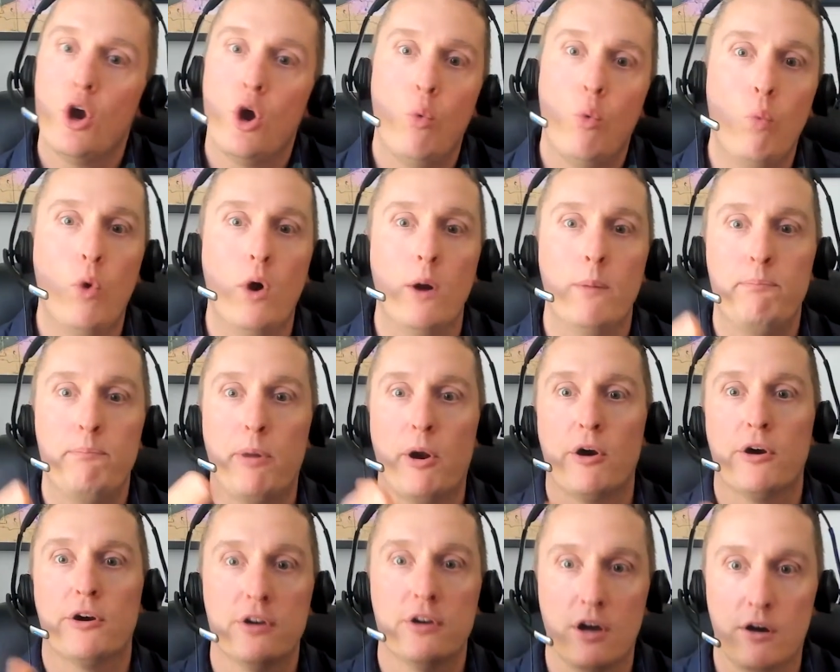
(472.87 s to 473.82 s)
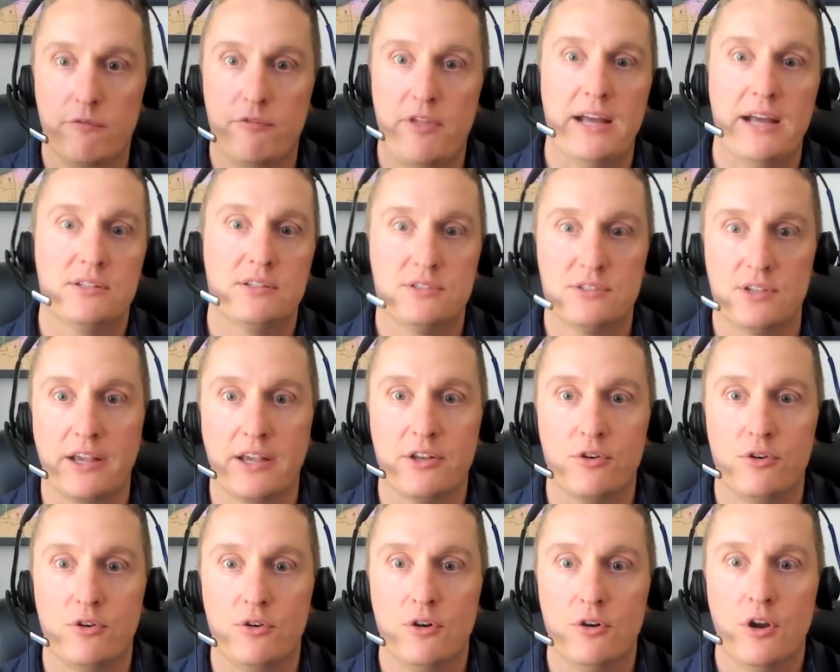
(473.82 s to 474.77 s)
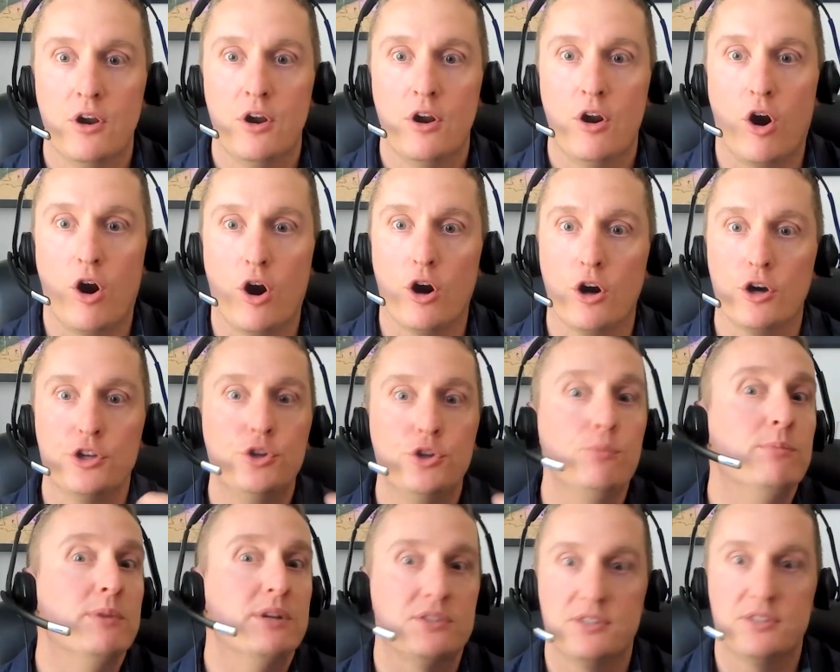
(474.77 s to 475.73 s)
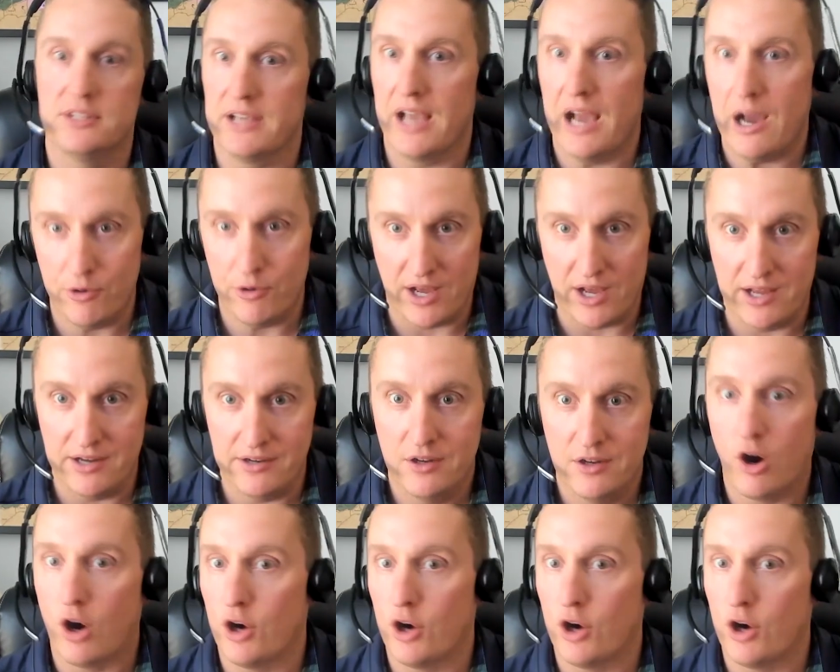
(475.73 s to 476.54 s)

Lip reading: what part of that cycle are you missing out on.